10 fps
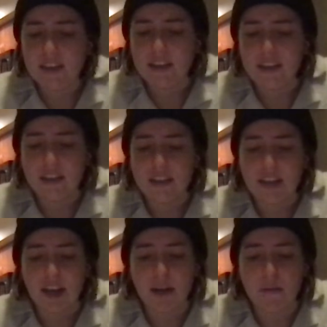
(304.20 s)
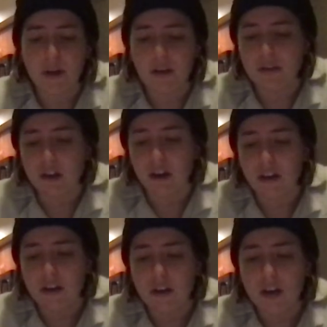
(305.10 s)
to the sad brown
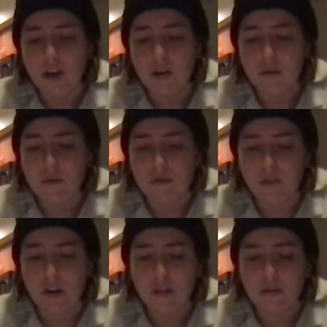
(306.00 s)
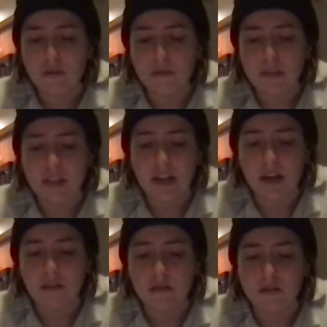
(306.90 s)
dog who follows me
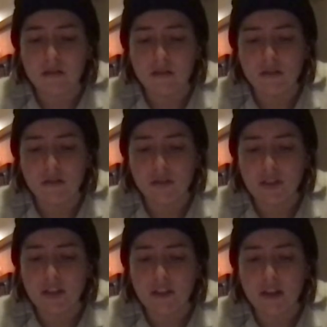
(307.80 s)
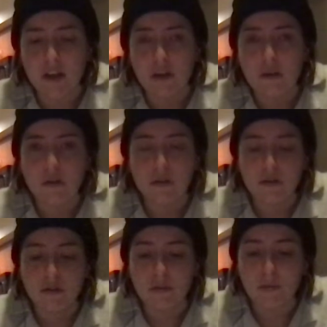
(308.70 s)
down the street, or to
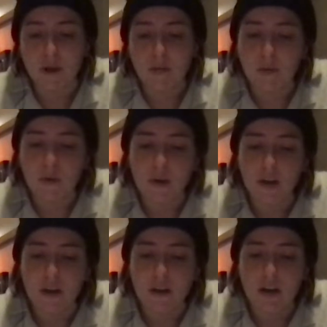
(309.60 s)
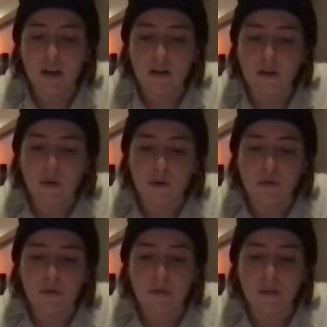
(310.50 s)
the small boy or old
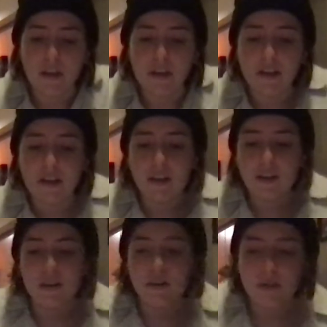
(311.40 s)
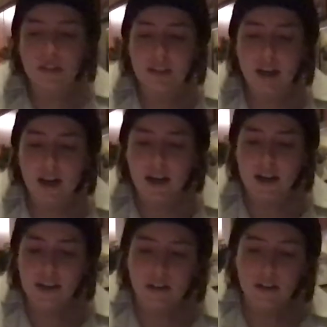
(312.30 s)
woman or horse
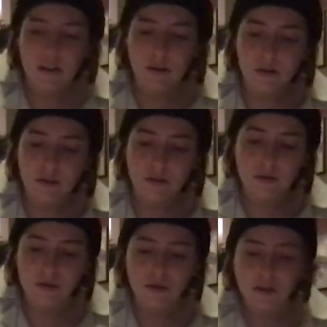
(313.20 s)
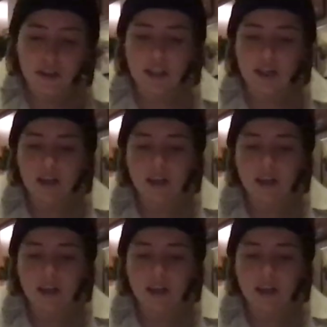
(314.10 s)
eye, or to the tree,